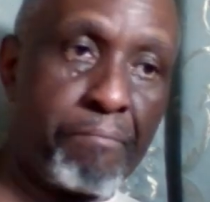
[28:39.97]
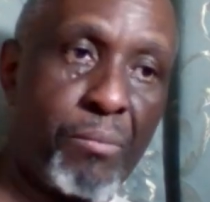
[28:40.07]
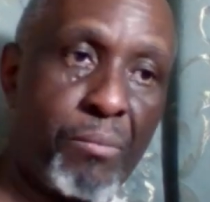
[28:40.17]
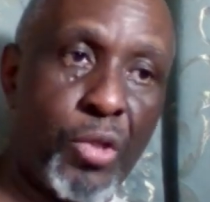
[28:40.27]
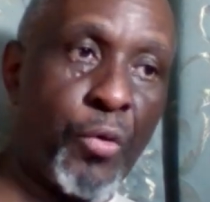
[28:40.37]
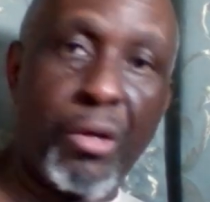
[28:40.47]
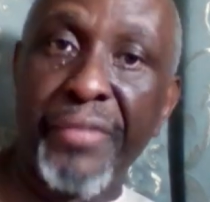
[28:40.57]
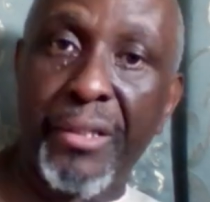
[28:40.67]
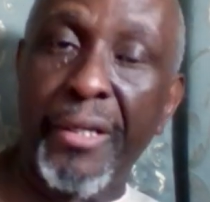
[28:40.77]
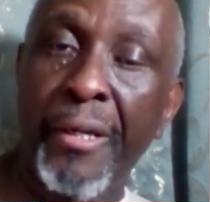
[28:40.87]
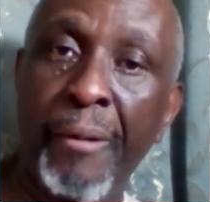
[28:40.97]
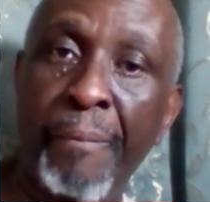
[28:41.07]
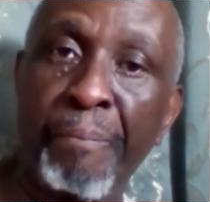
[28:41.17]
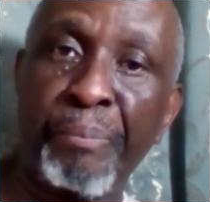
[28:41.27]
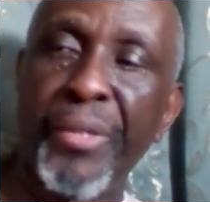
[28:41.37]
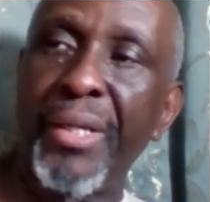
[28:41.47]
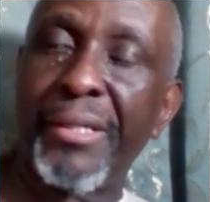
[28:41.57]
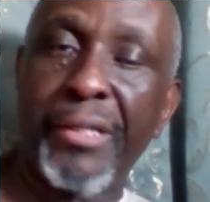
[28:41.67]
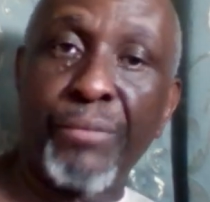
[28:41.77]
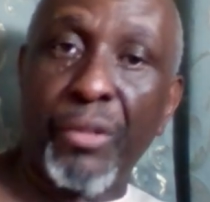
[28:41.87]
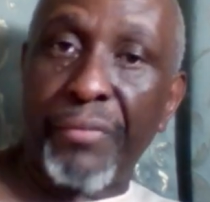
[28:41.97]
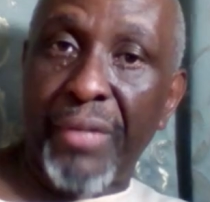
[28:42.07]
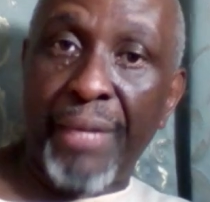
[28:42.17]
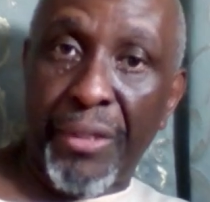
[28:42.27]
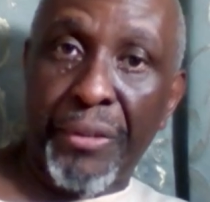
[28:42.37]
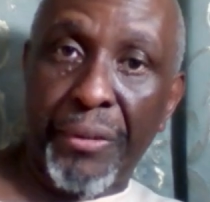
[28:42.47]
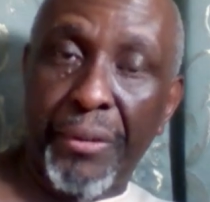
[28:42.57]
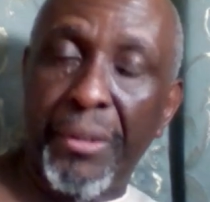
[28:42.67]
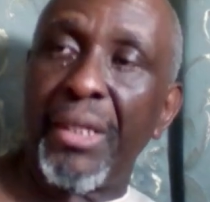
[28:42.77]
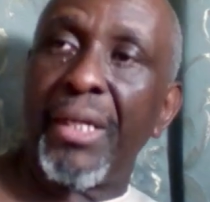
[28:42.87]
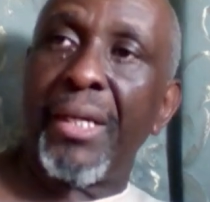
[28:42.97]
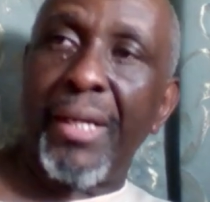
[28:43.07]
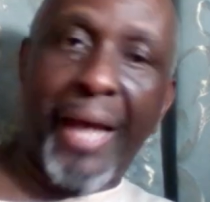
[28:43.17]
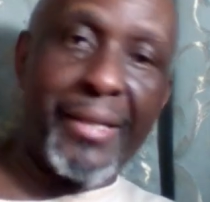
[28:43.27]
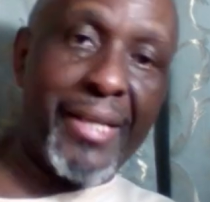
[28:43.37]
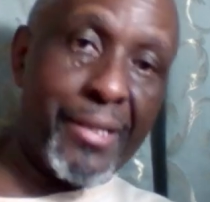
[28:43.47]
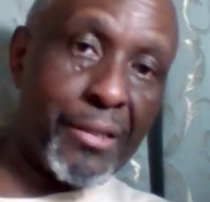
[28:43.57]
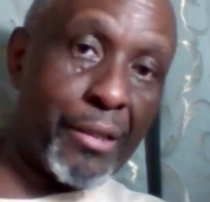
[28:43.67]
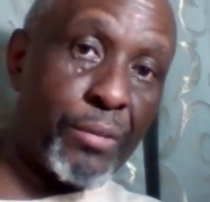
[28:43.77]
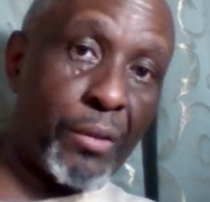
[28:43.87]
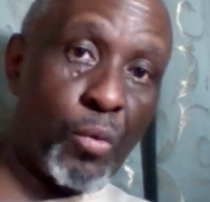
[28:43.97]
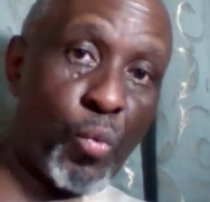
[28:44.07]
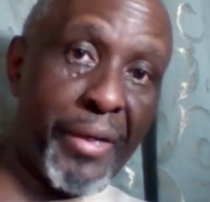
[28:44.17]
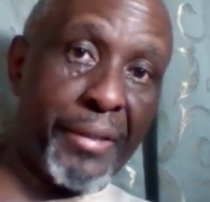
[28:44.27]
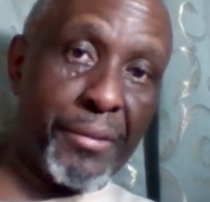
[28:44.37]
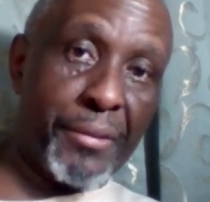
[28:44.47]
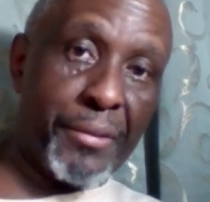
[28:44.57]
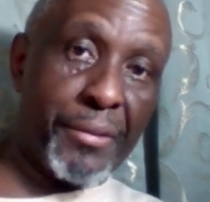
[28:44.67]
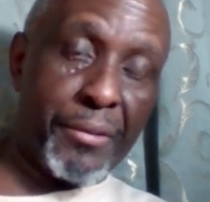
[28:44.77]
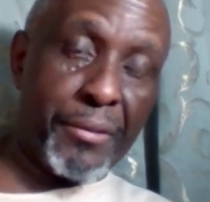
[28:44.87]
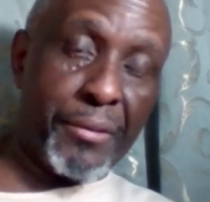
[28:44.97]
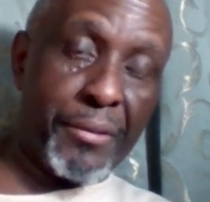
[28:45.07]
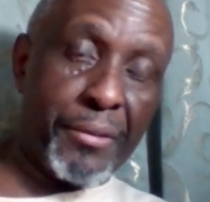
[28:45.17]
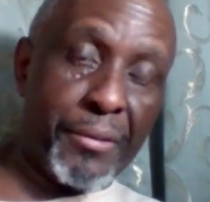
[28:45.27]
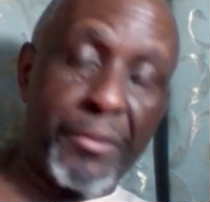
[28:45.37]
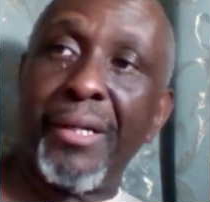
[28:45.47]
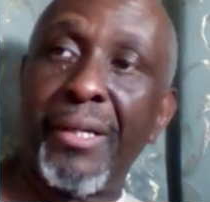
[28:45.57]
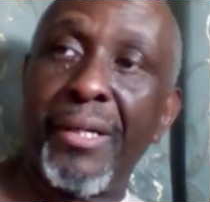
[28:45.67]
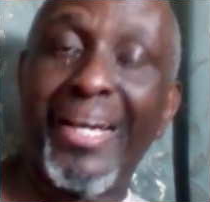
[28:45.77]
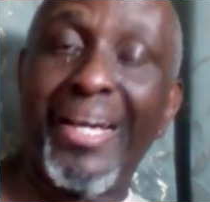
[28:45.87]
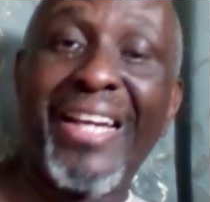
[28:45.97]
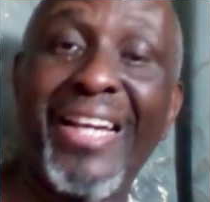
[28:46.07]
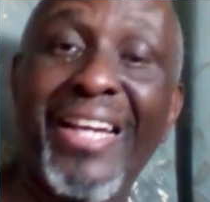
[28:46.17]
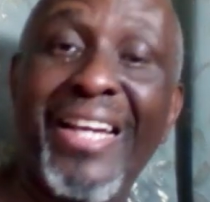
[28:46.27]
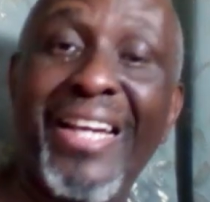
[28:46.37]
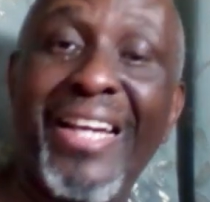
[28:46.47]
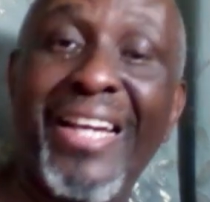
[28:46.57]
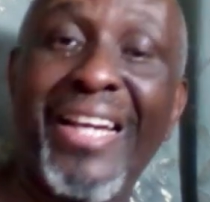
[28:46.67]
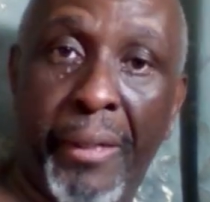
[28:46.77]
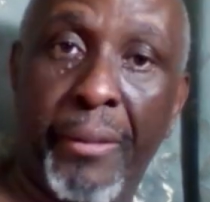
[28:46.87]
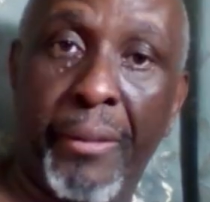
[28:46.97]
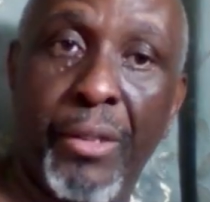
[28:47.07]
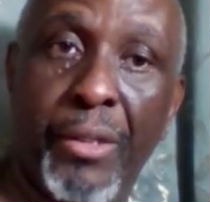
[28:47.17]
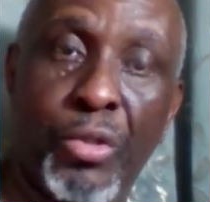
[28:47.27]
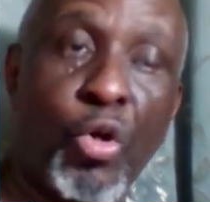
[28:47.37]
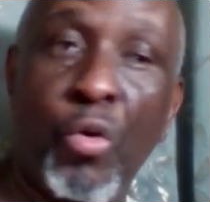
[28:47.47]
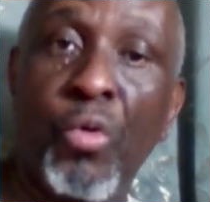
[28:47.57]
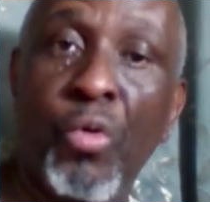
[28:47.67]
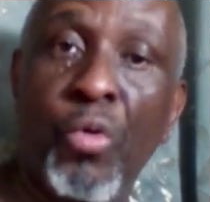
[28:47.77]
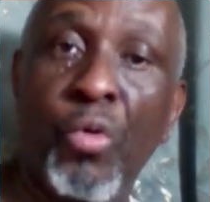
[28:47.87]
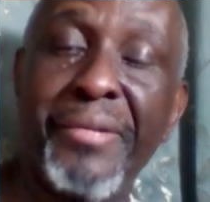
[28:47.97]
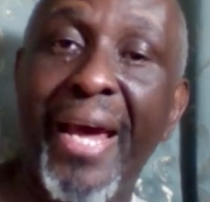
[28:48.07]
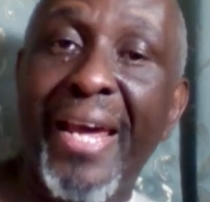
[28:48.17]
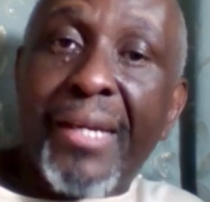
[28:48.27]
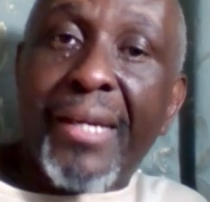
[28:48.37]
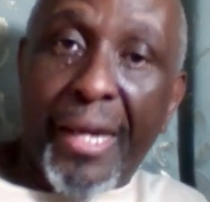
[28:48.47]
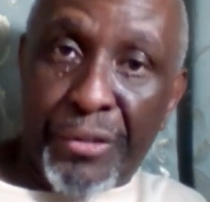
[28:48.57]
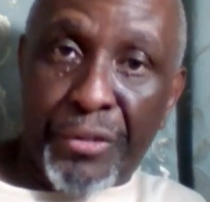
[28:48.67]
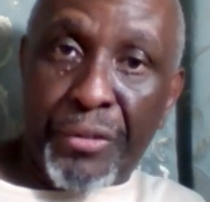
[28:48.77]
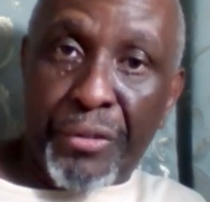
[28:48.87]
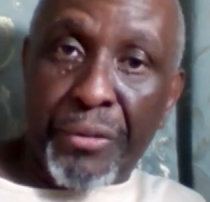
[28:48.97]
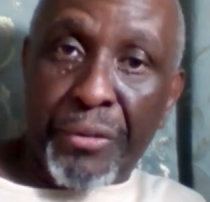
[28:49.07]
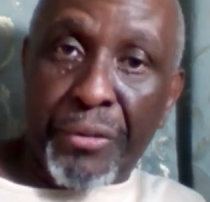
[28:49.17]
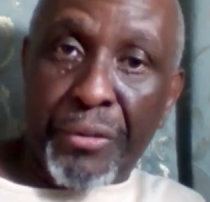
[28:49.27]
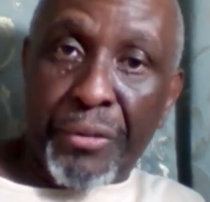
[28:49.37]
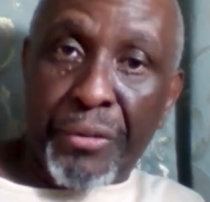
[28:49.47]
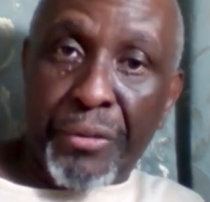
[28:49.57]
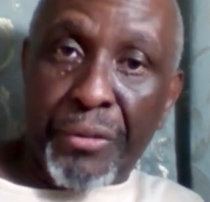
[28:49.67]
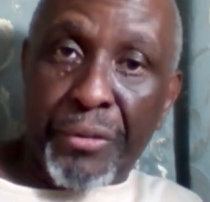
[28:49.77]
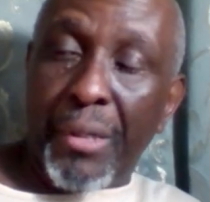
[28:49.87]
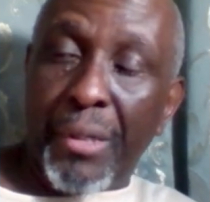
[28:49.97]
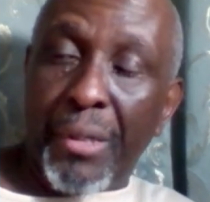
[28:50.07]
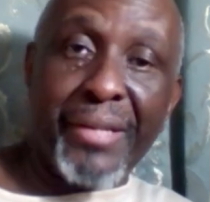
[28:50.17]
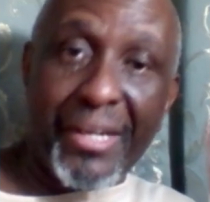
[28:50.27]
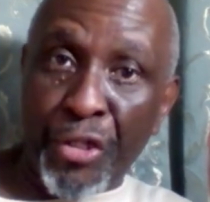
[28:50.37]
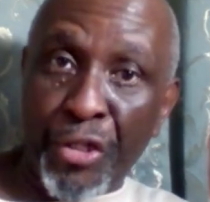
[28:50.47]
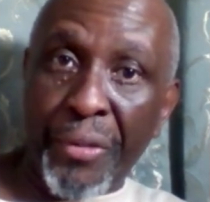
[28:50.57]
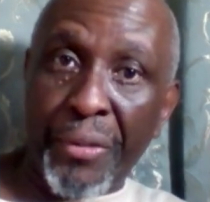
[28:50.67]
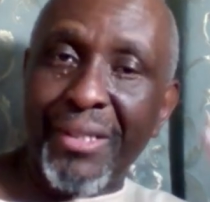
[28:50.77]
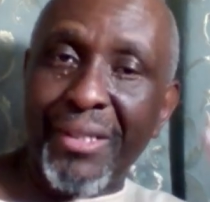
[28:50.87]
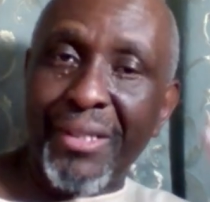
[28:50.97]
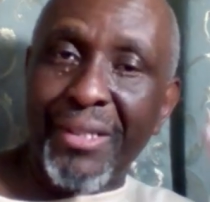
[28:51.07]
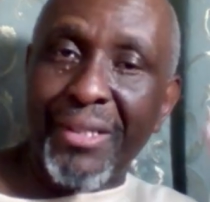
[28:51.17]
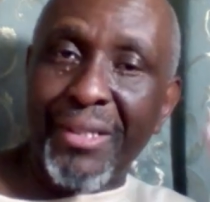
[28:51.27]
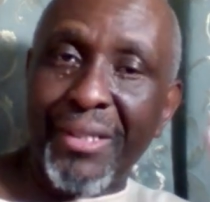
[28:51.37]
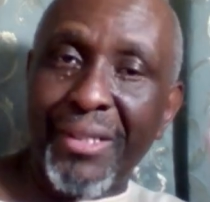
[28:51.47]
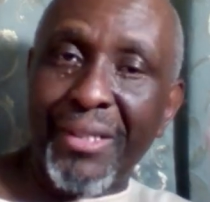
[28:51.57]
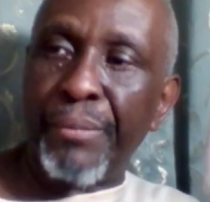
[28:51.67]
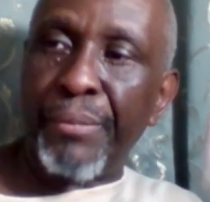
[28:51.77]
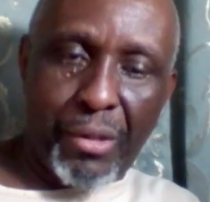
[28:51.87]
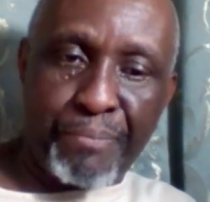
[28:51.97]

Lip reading: convincing in terms of the image. And then in terms of the words, interesting. So they're engaged and their attention is high because of the picture and the words.